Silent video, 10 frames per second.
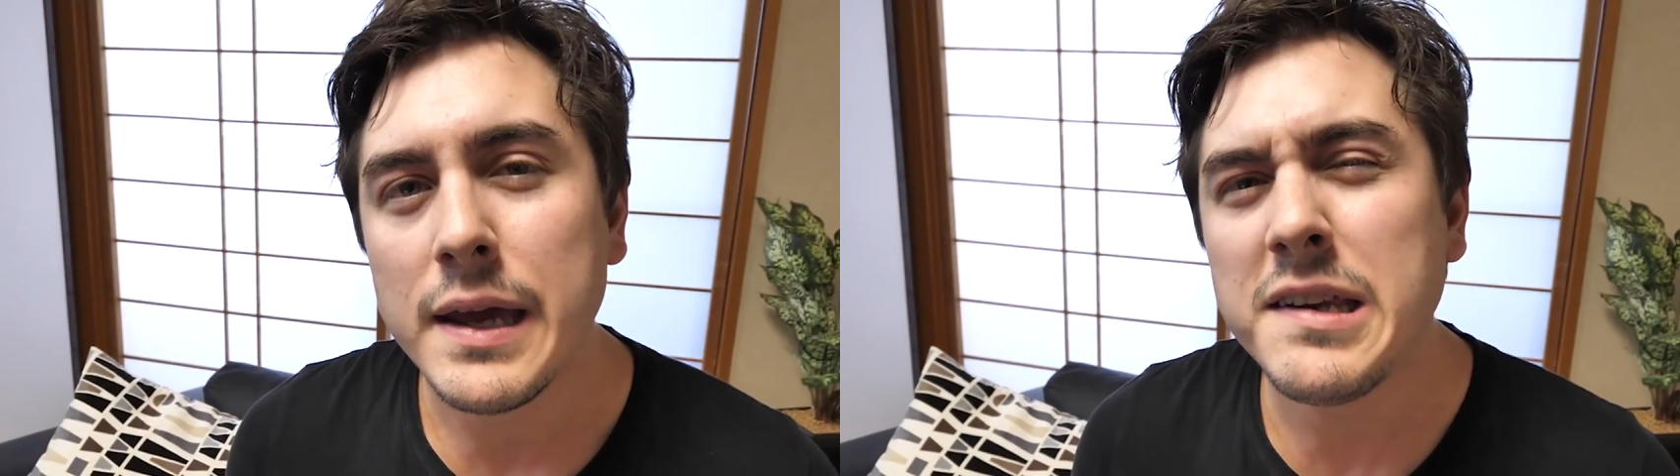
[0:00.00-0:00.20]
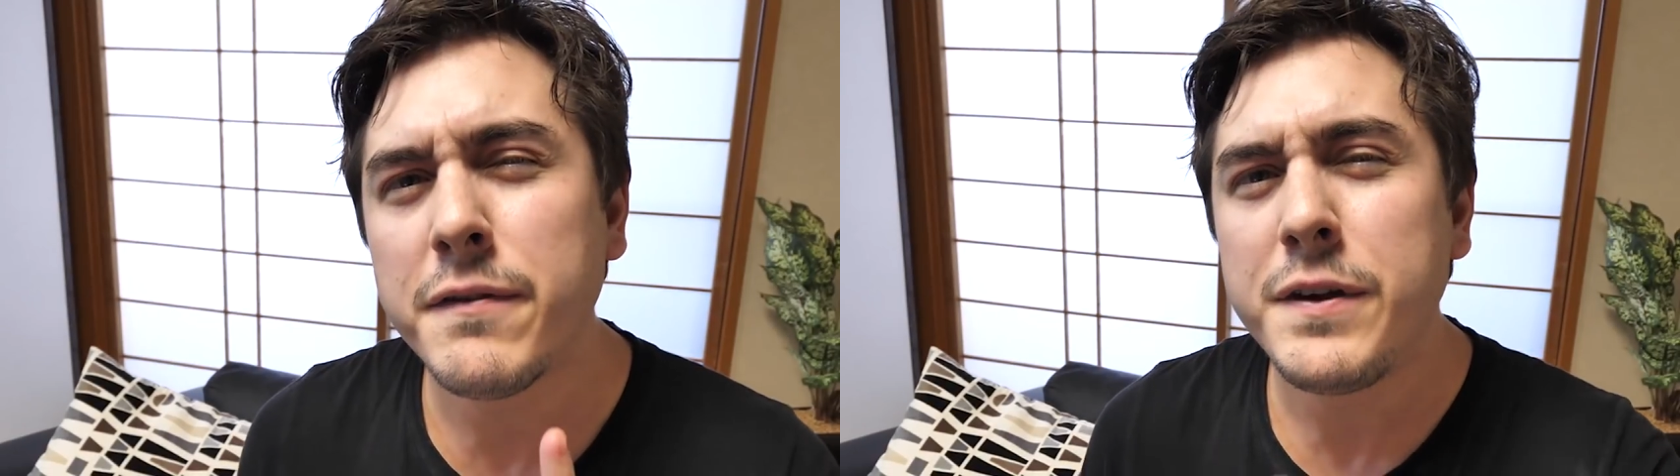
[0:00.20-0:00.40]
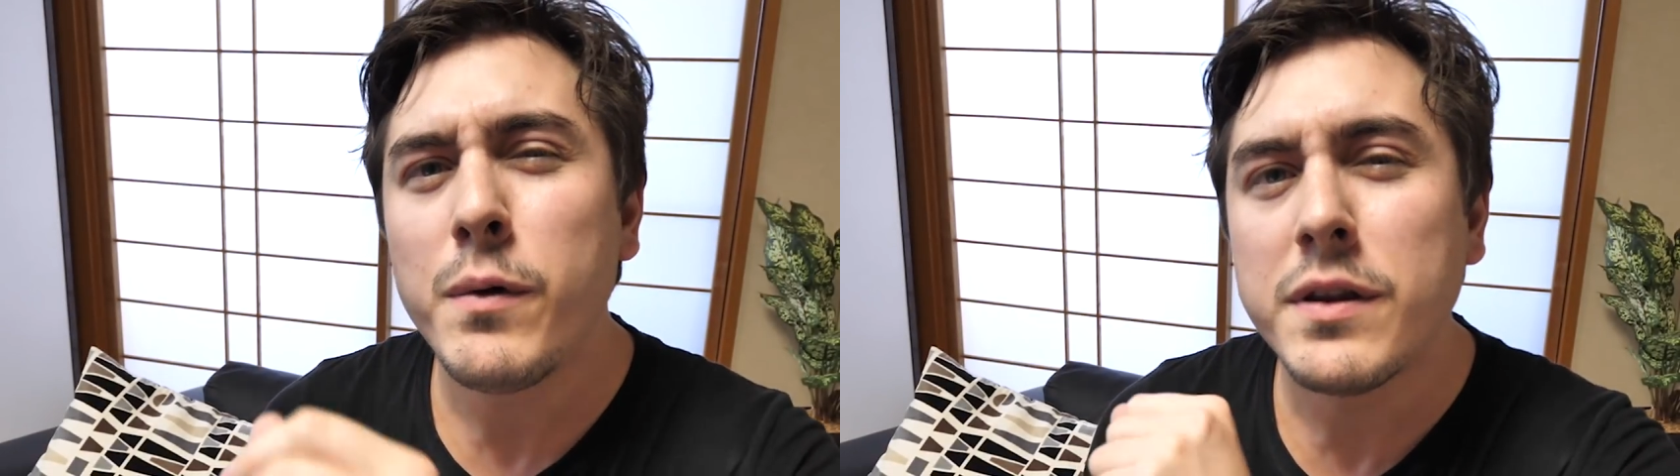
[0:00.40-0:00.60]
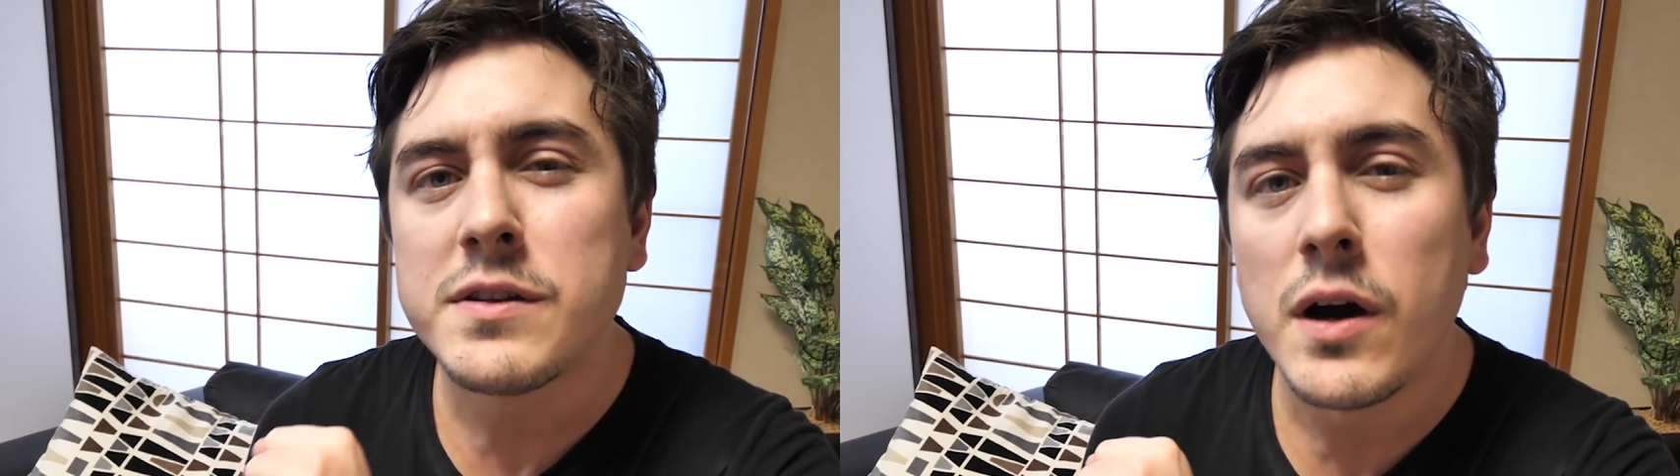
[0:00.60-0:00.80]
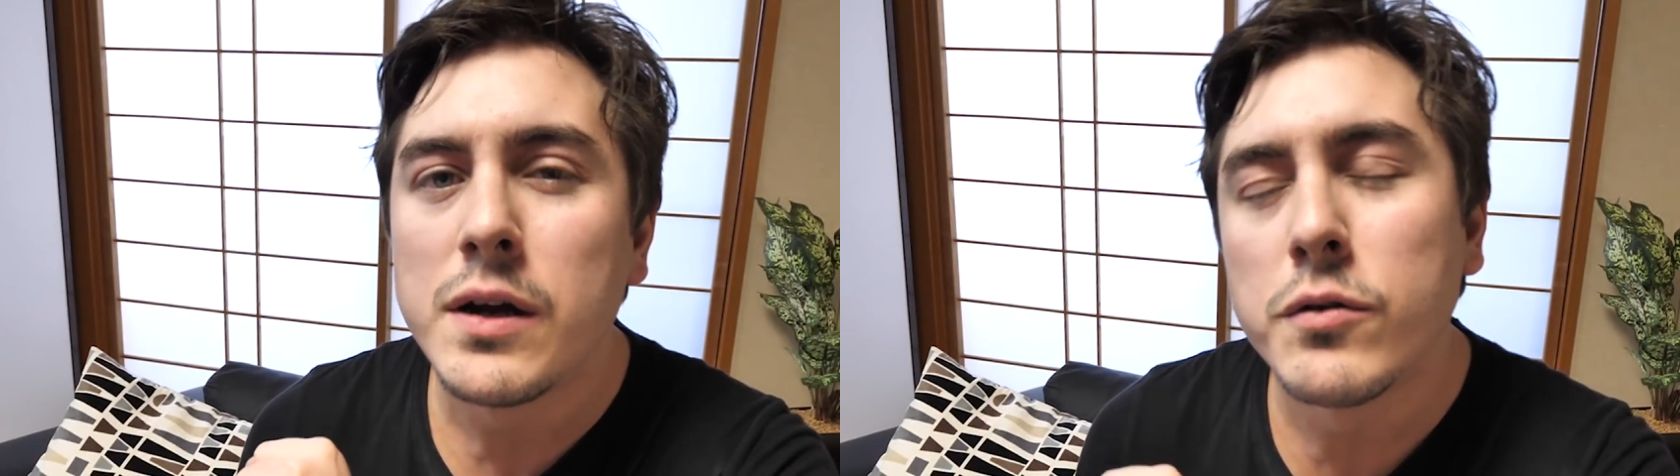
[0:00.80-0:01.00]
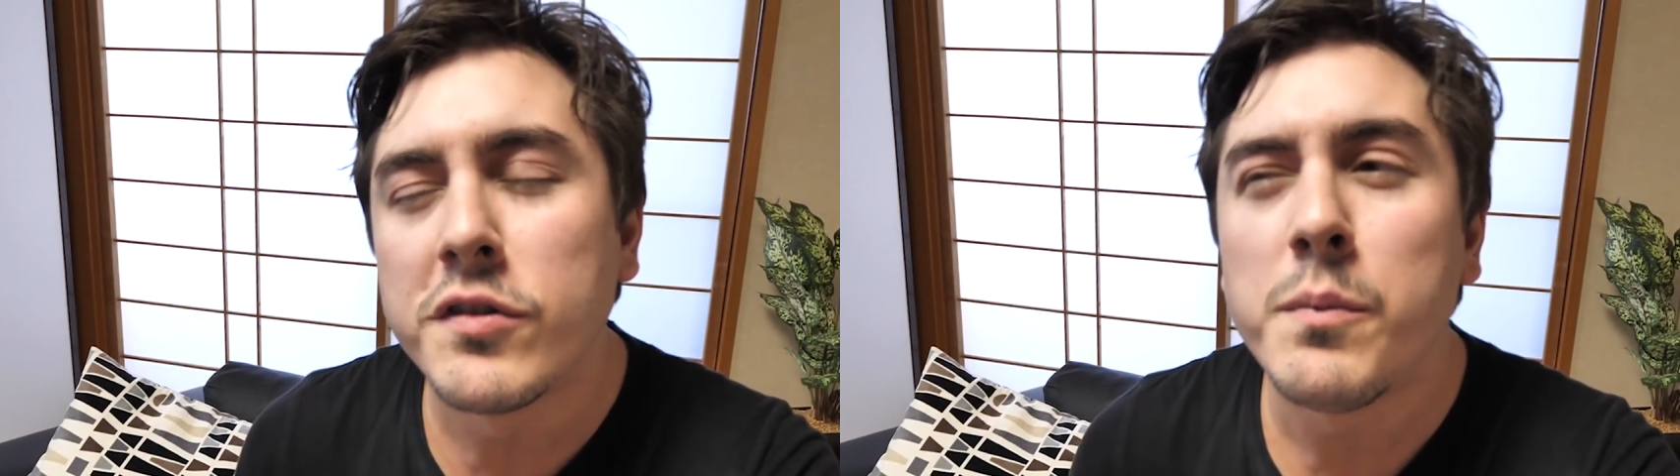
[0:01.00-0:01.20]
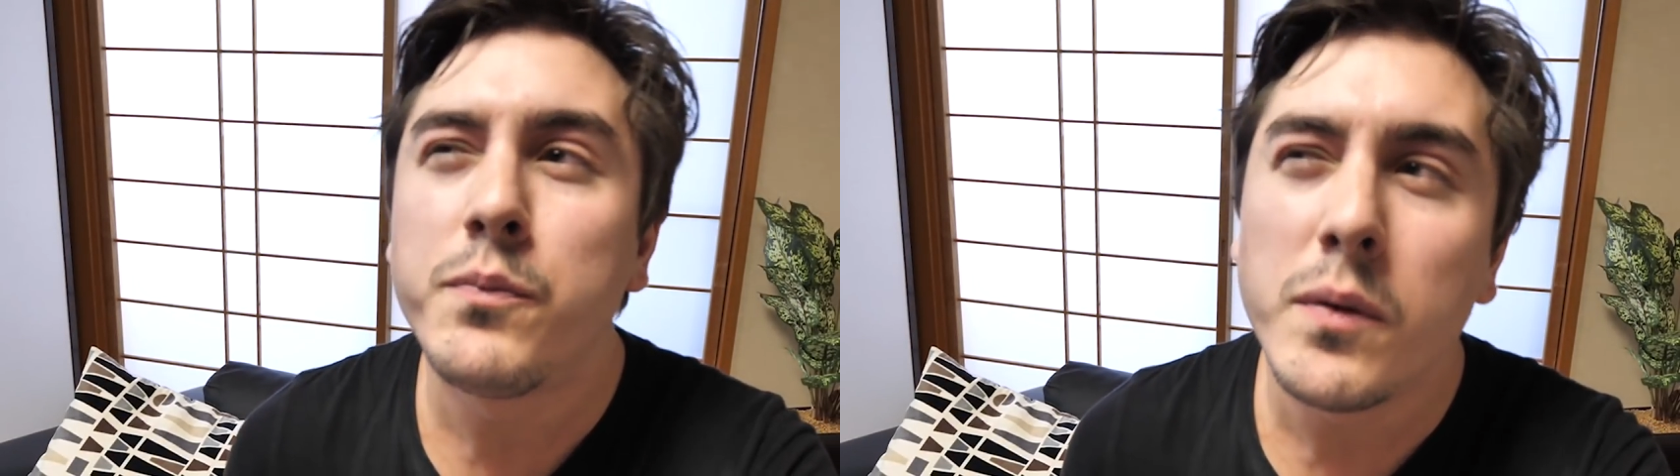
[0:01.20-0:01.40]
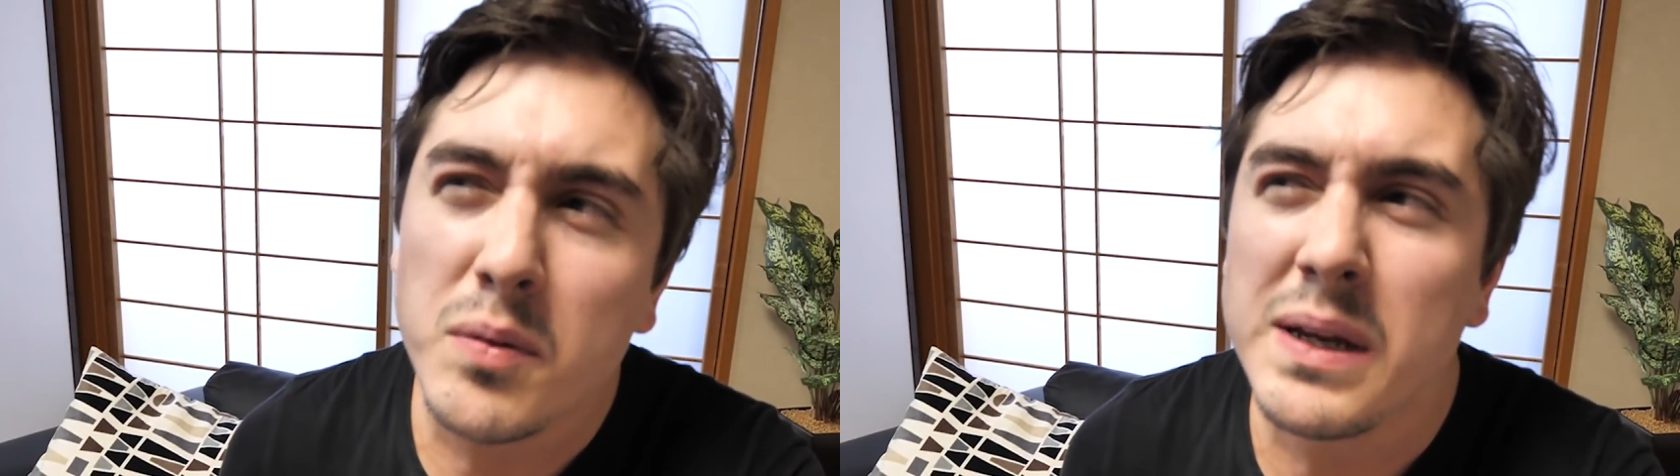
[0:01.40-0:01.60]
Here's a few other titles that
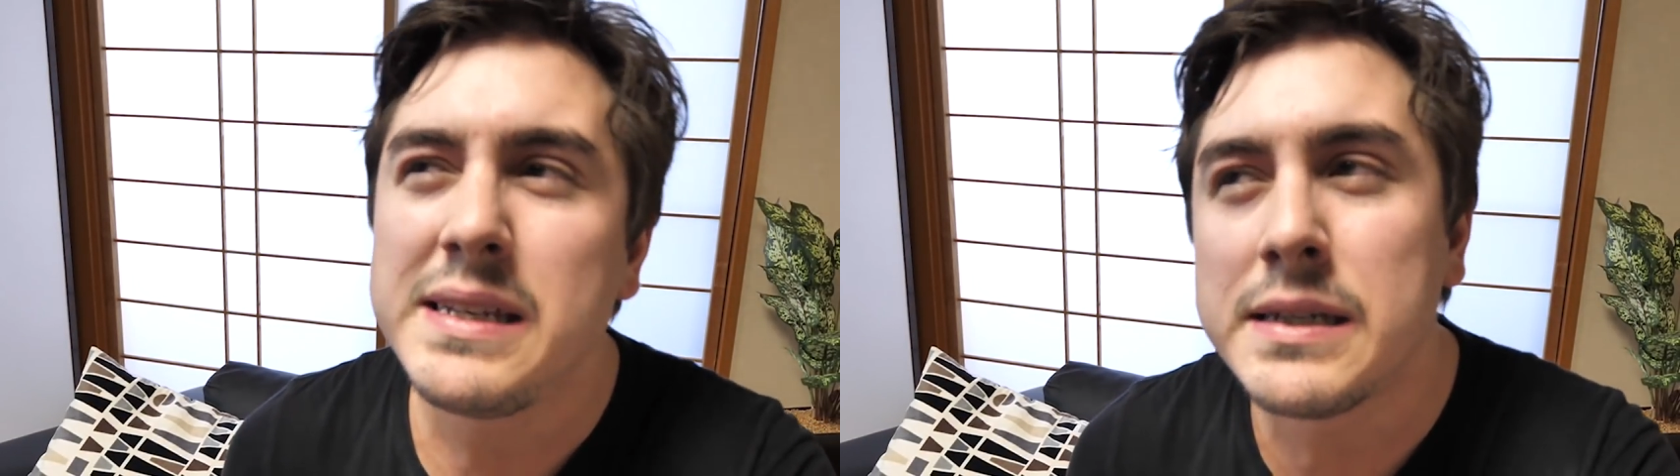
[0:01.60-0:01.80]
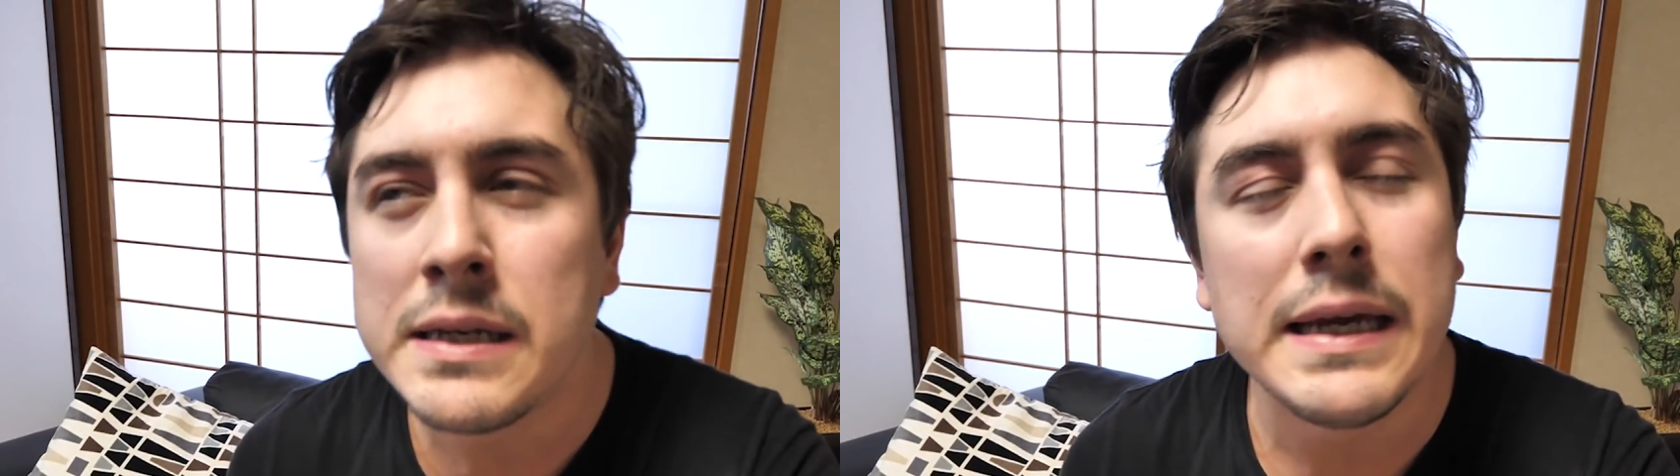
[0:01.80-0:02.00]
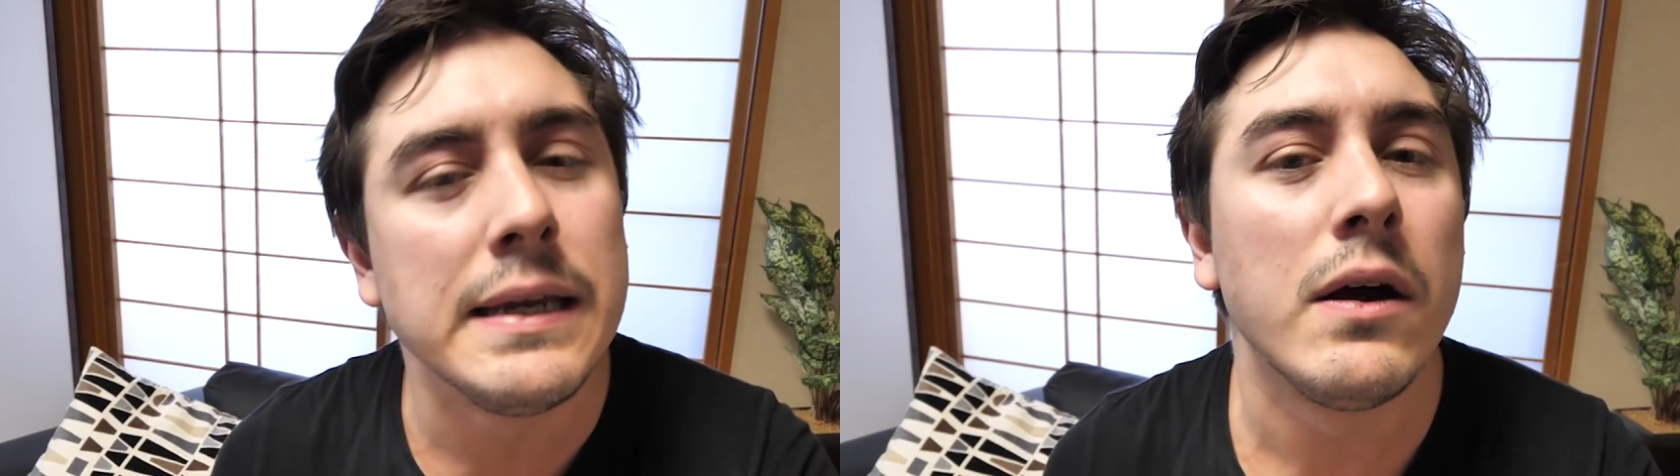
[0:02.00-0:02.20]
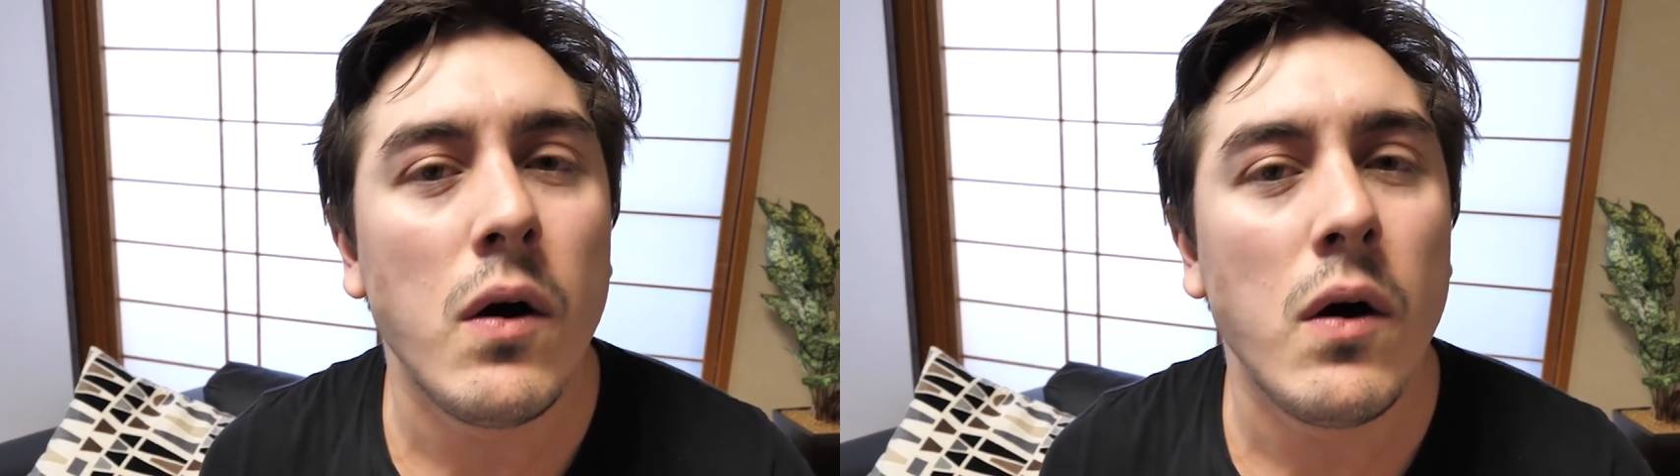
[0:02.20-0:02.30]
probably didn't need it